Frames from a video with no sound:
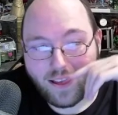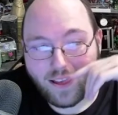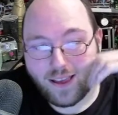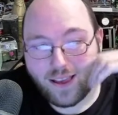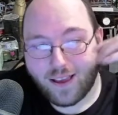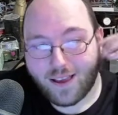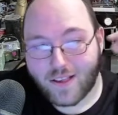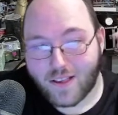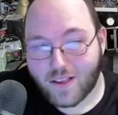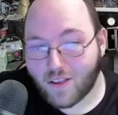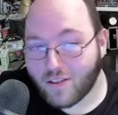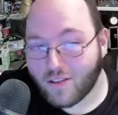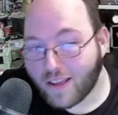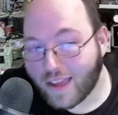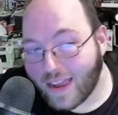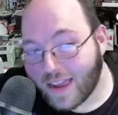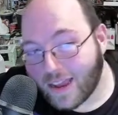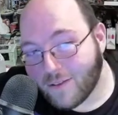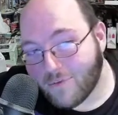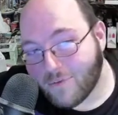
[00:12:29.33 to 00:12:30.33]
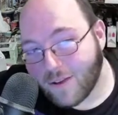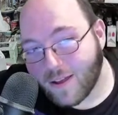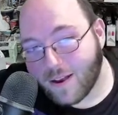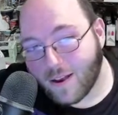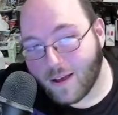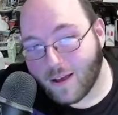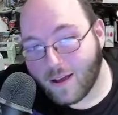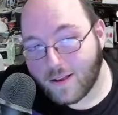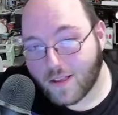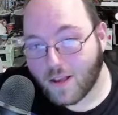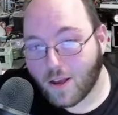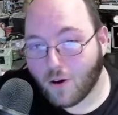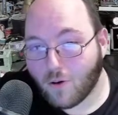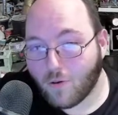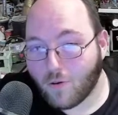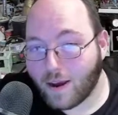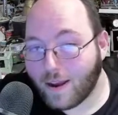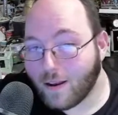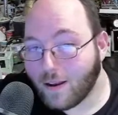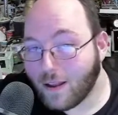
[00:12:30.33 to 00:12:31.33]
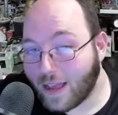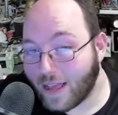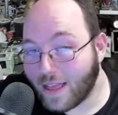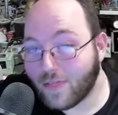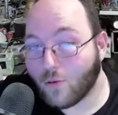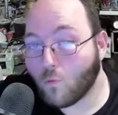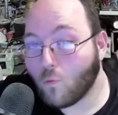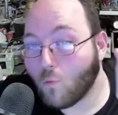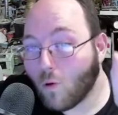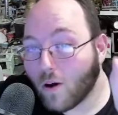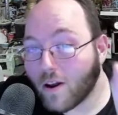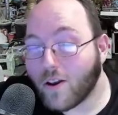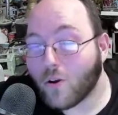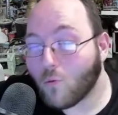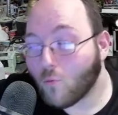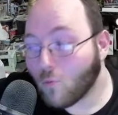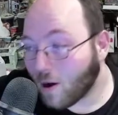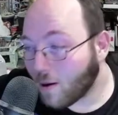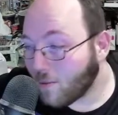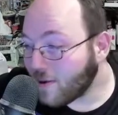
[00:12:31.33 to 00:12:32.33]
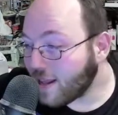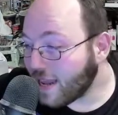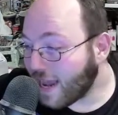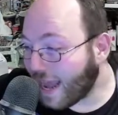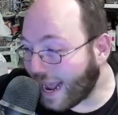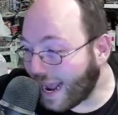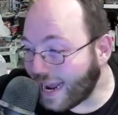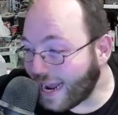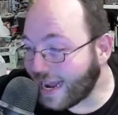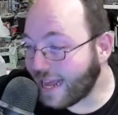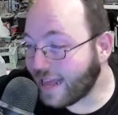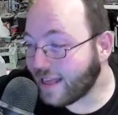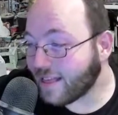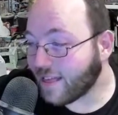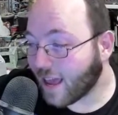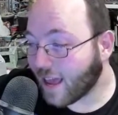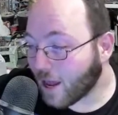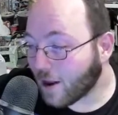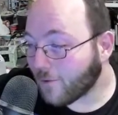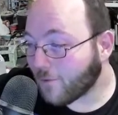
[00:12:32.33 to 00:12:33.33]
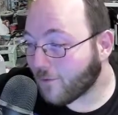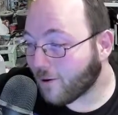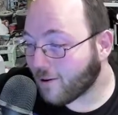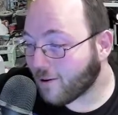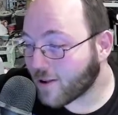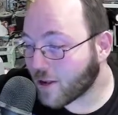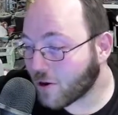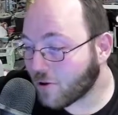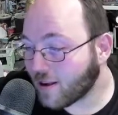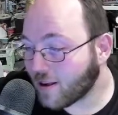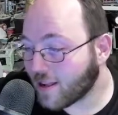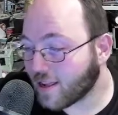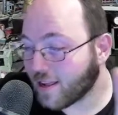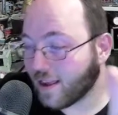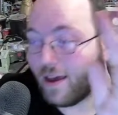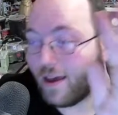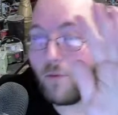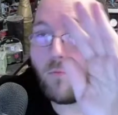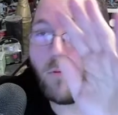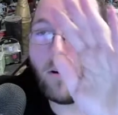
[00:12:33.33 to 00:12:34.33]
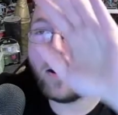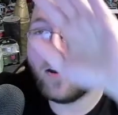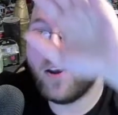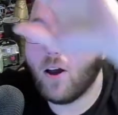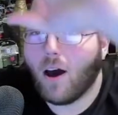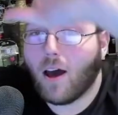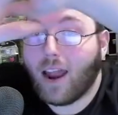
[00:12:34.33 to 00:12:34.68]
So they're getting rid. So in, in the Wonder Woman eightieth anniversary set will not